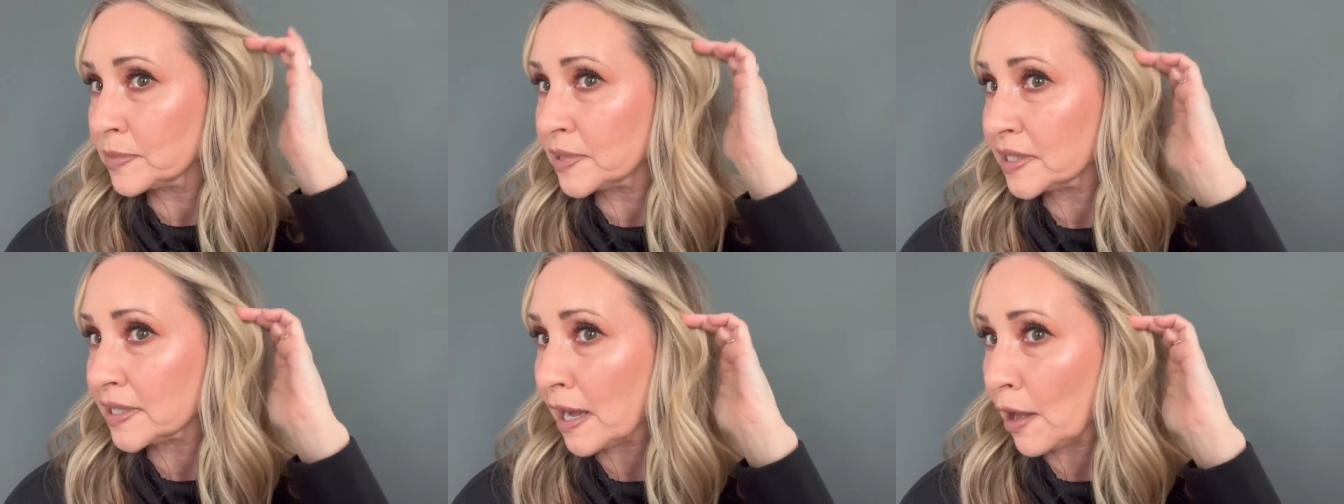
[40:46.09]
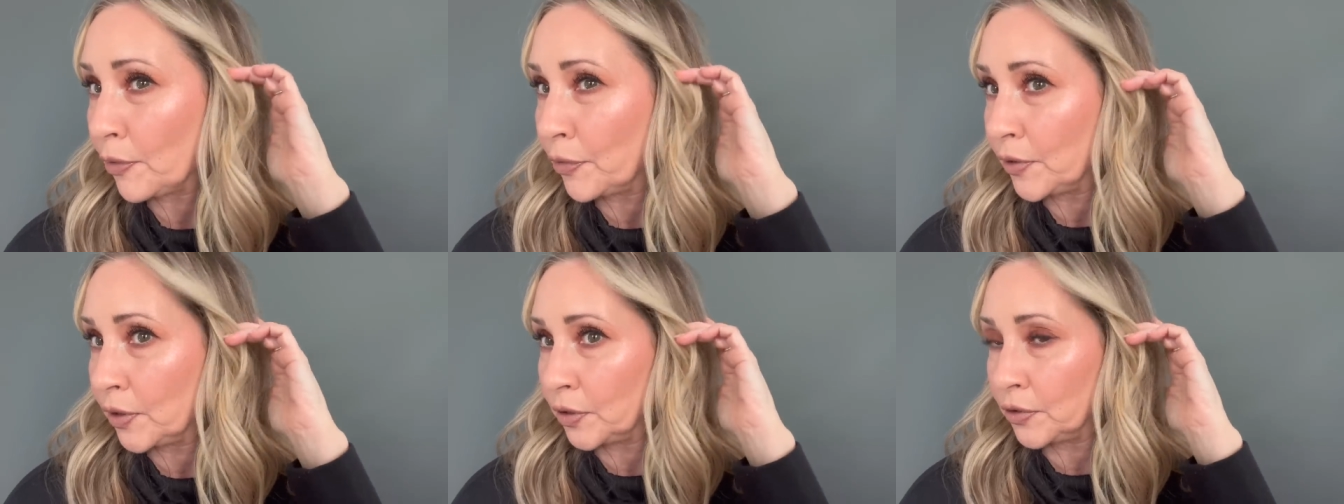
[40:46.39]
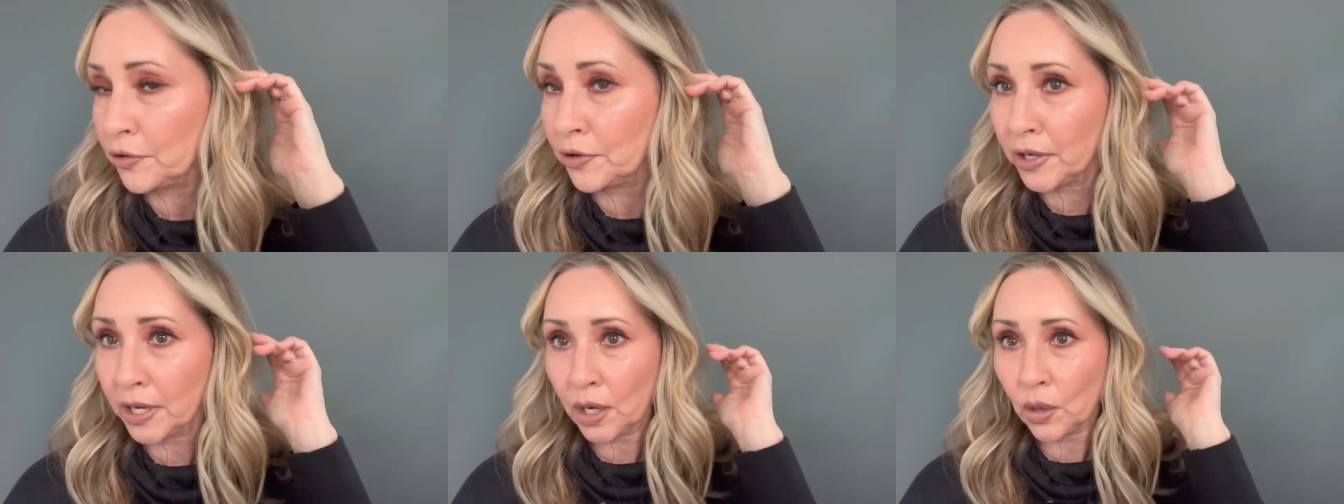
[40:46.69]
South
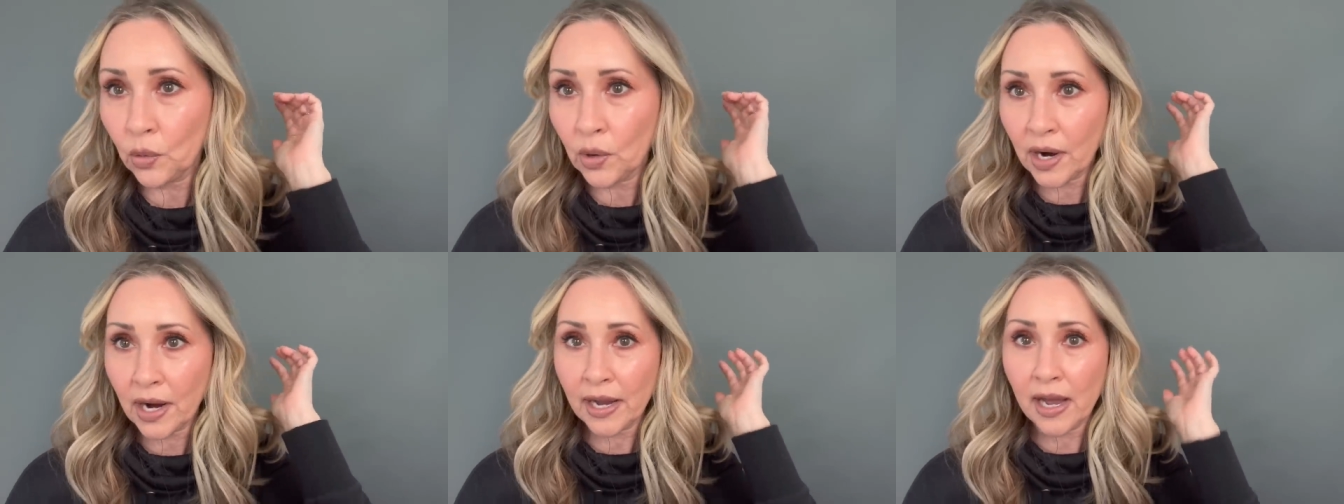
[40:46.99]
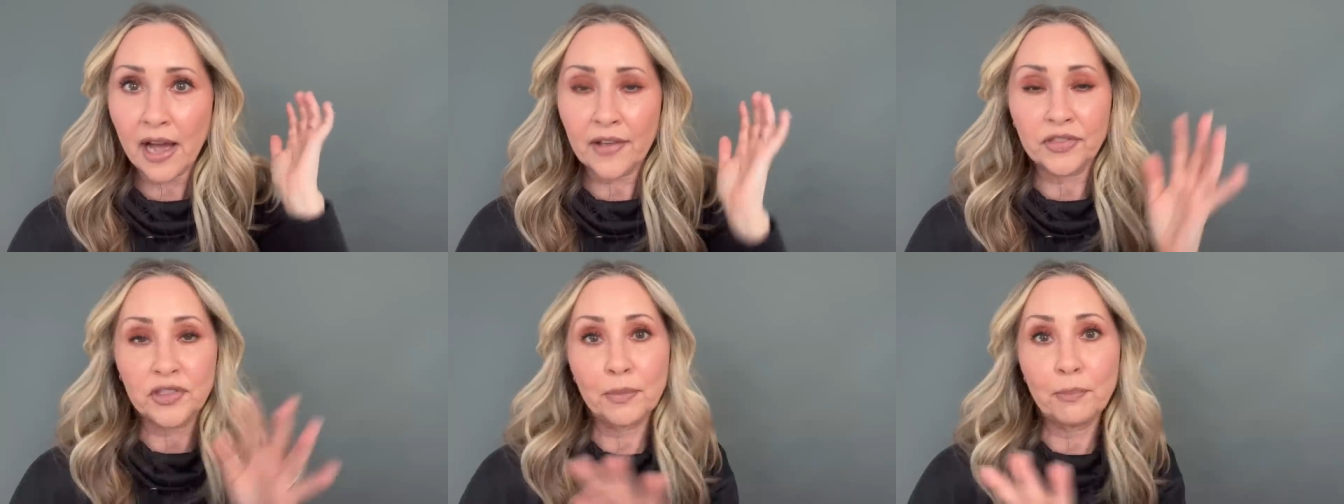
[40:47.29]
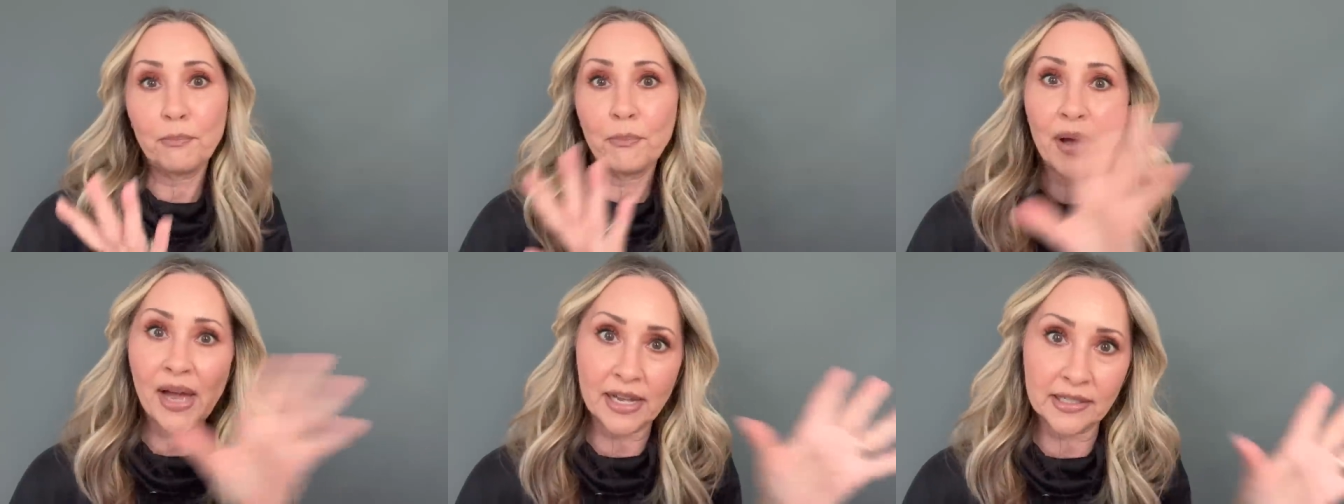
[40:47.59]
Korea where I got the
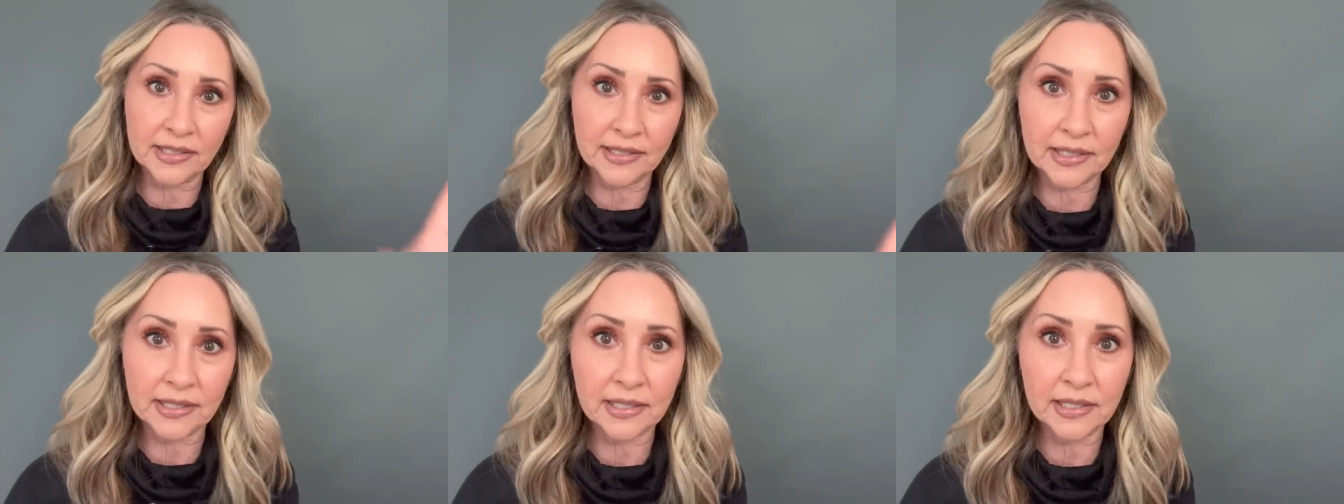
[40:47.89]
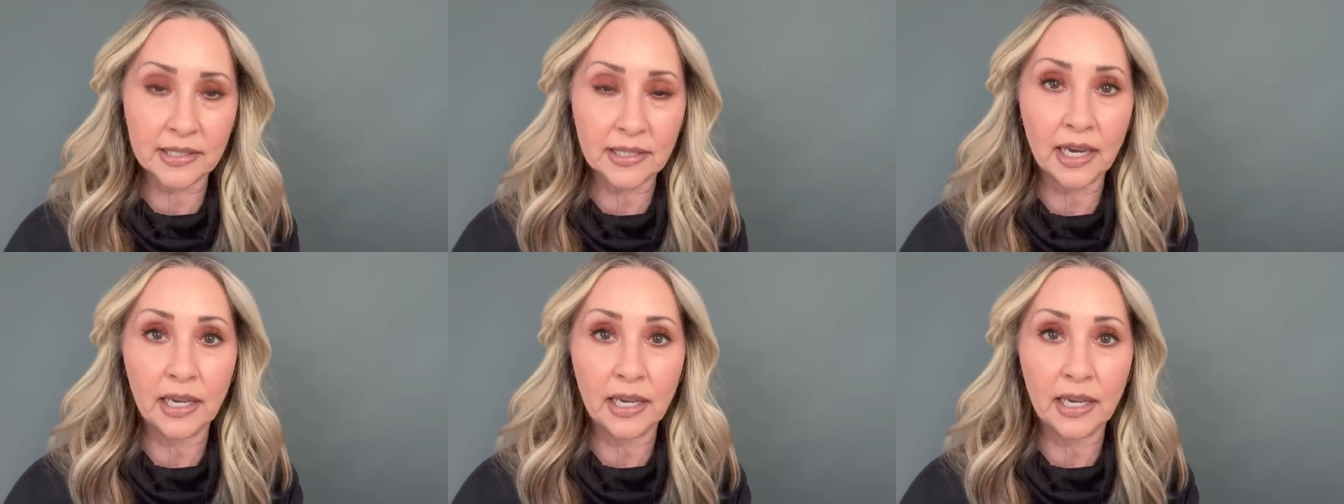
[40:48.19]
best